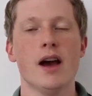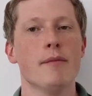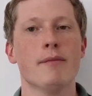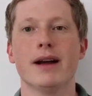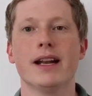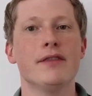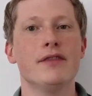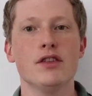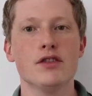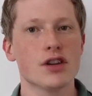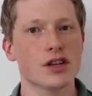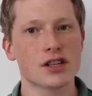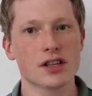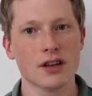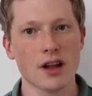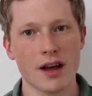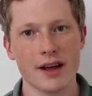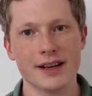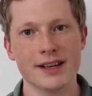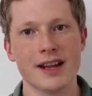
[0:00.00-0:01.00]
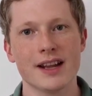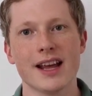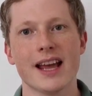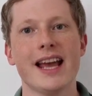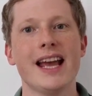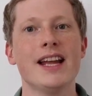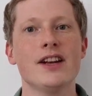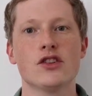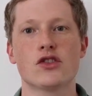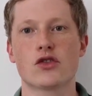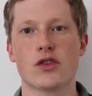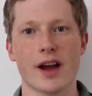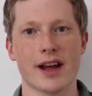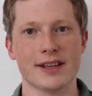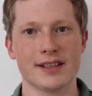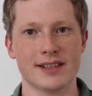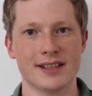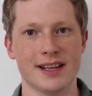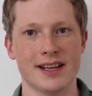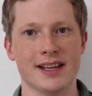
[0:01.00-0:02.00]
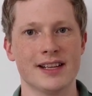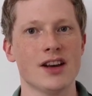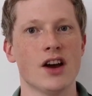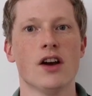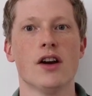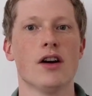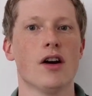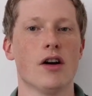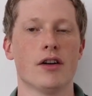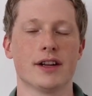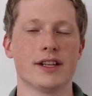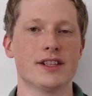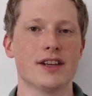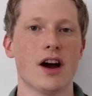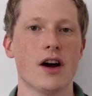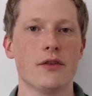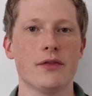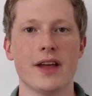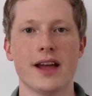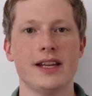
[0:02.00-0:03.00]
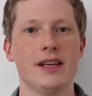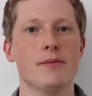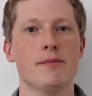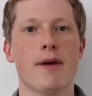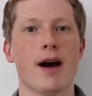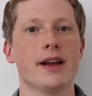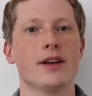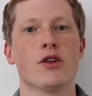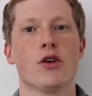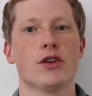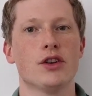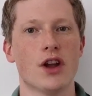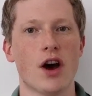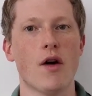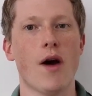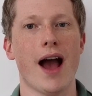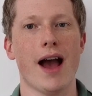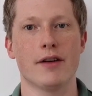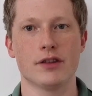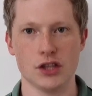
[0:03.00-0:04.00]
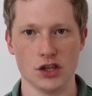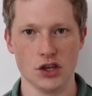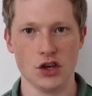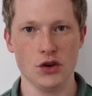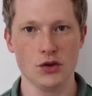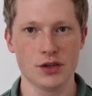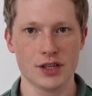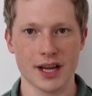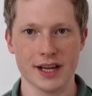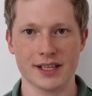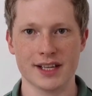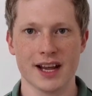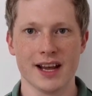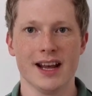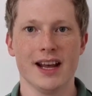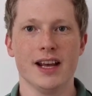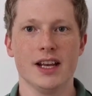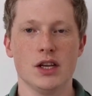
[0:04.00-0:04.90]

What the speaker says: But if you just learn interested on its own, then you might not know how to use it.